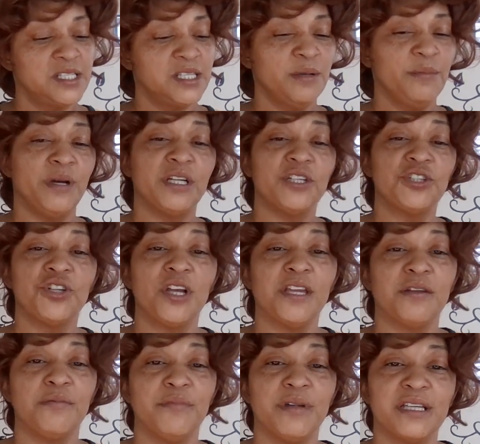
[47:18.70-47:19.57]
Somebody's
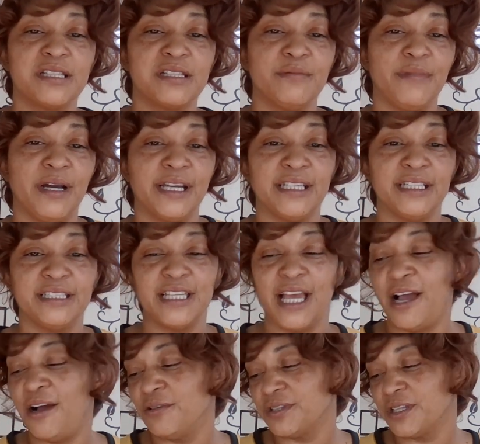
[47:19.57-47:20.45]
trying to make somebody
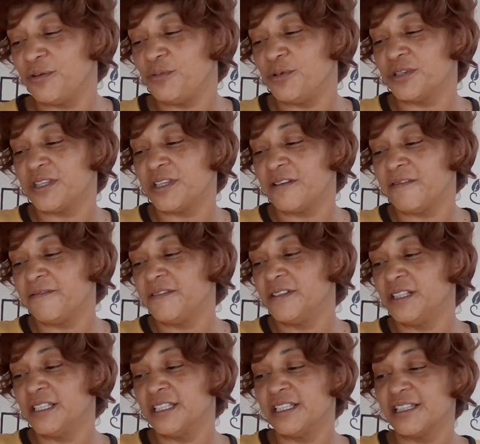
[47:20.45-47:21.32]
doubt that what they're
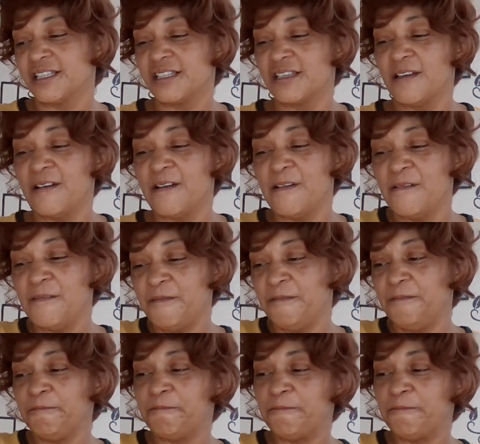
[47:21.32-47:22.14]
feeling is love.